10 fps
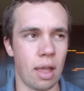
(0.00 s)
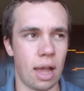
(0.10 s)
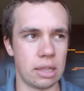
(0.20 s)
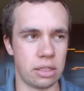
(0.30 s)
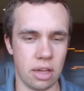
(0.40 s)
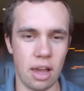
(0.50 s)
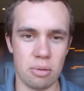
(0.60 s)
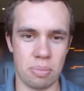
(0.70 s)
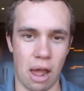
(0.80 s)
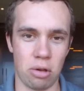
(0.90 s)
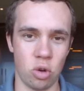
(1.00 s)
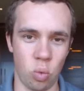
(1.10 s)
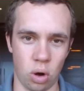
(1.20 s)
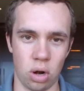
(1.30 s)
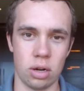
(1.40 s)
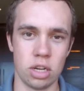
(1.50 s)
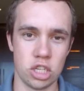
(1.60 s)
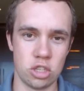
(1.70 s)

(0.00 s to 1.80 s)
I thought about the word